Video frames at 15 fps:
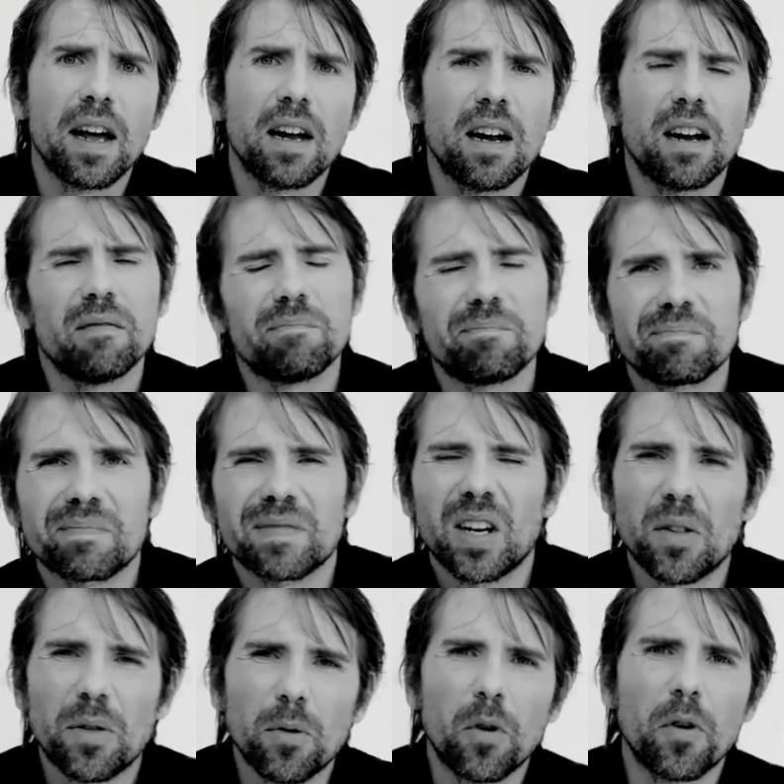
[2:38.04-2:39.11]

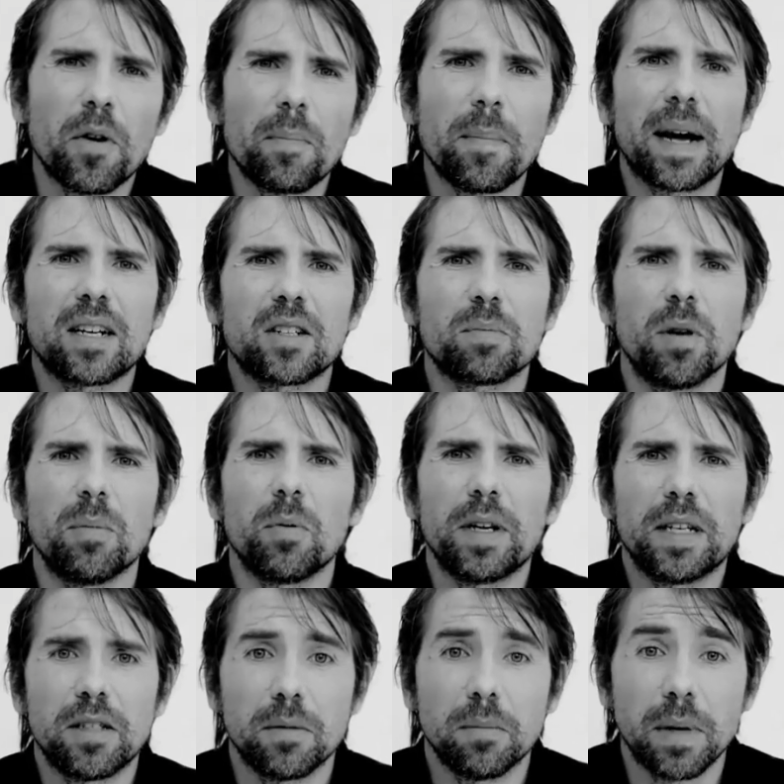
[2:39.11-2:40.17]
I thought it matched my
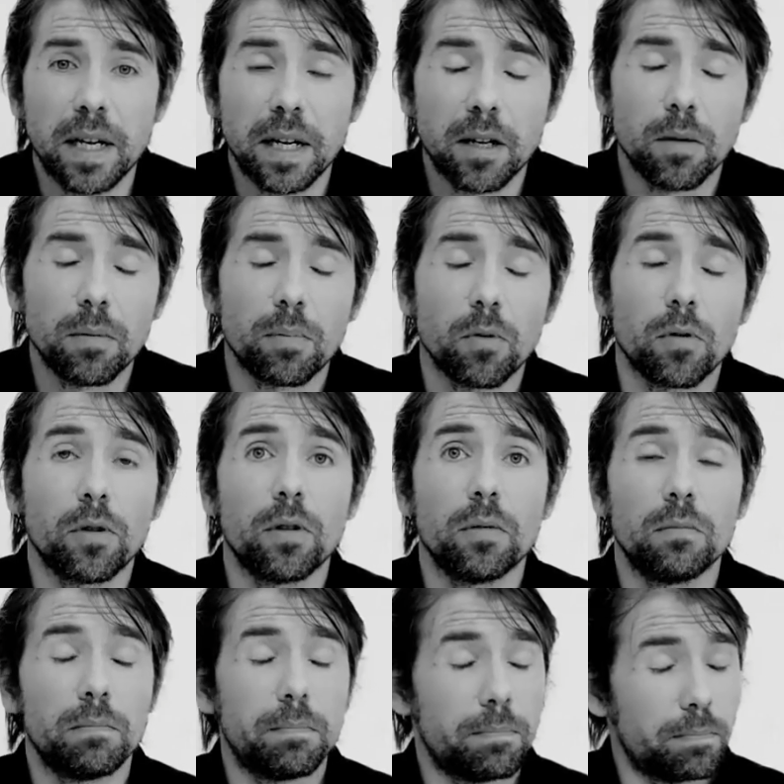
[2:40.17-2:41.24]
bleak demeanour brought
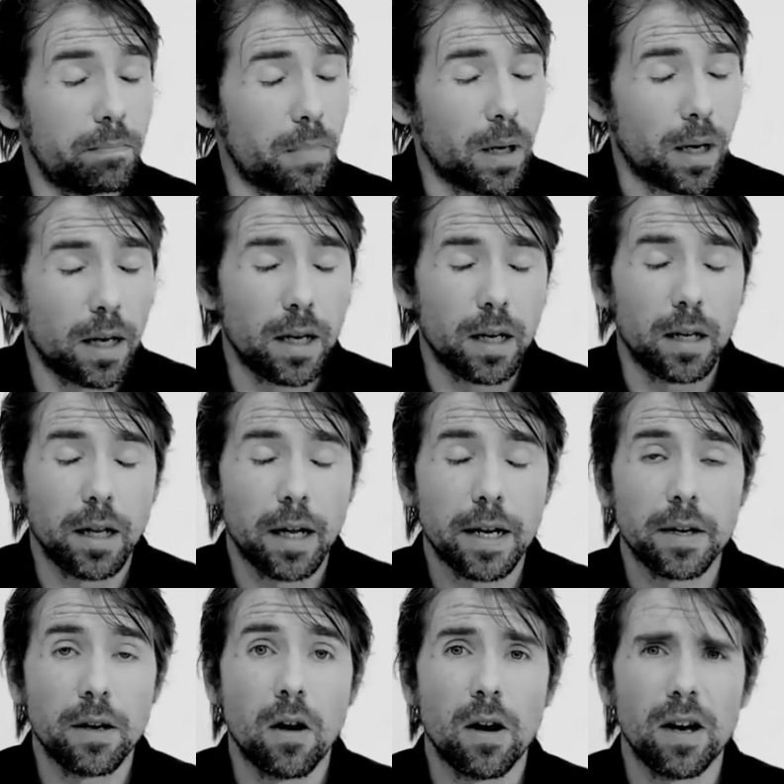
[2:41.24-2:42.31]
on by a
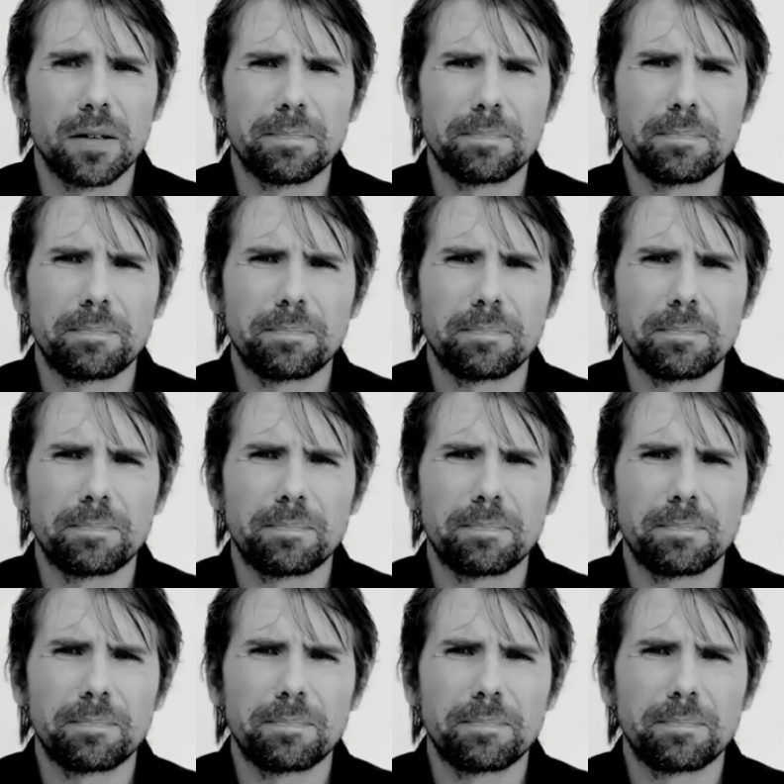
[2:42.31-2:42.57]
late night.